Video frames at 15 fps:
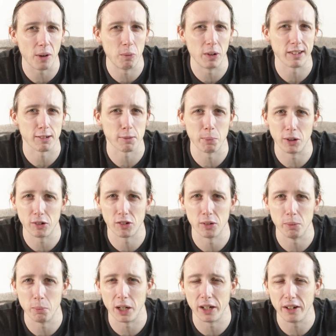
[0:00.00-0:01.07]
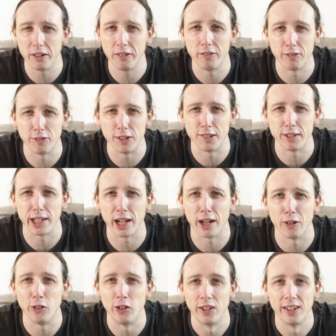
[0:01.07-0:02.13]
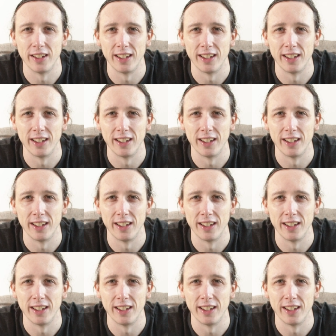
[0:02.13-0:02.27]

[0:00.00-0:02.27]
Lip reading: And when I spoke to my own physio,